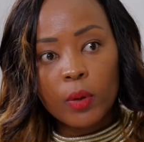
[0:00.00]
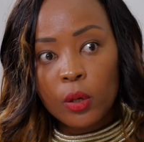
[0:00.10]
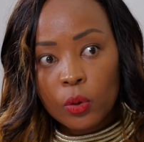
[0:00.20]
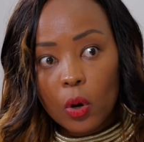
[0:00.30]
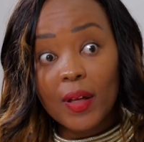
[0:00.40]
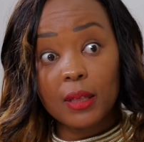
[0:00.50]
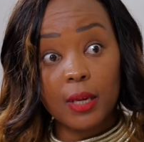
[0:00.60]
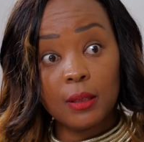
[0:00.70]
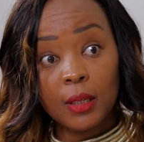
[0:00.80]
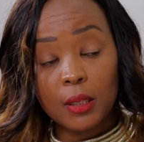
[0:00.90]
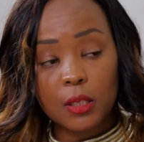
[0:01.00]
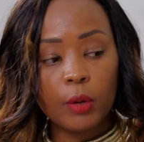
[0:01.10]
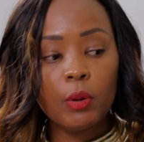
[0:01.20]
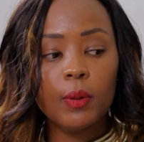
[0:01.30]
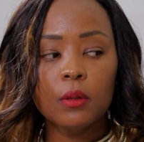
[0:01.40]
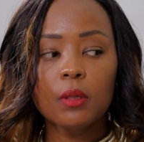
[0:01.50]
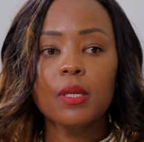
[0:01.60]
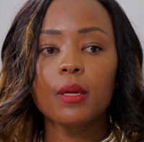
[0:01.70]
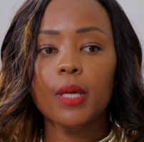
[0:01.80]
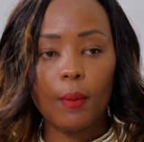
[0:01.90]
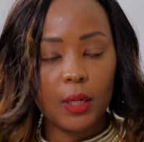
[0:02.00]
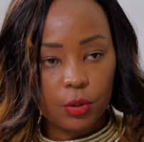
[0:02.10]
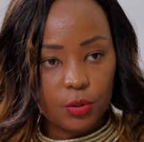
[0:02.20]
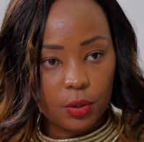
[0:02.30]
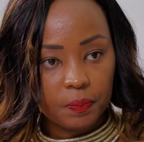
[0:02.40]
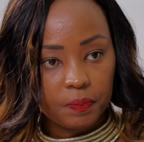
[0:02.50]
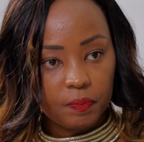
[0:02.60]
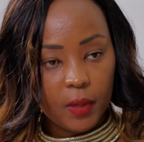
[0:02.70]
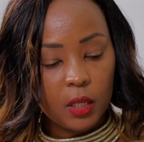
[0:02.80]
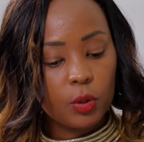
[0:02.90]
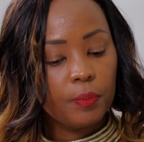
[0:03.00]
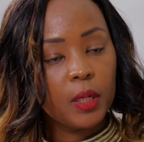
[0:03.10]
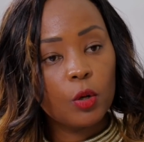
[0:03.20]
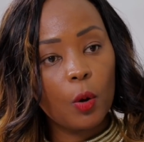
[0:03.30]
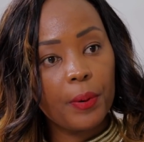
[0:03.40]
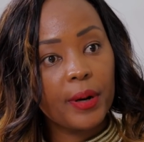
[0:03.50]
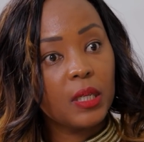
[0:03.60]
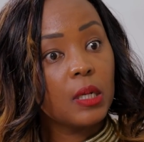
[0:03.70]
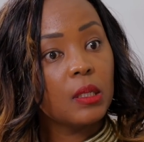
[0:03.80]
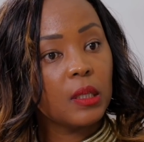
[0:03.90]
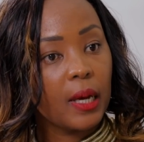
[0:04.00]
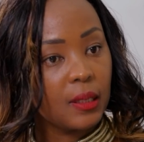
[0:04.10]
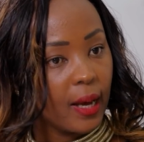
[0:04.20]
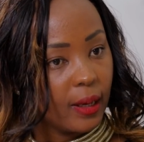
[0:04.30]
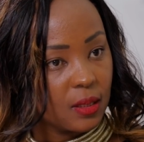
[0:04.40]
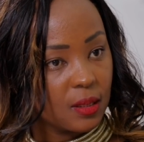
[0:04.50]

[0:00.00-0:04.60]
we know that they need it, then we will not say niya watoto. It will be incorporated in their diet.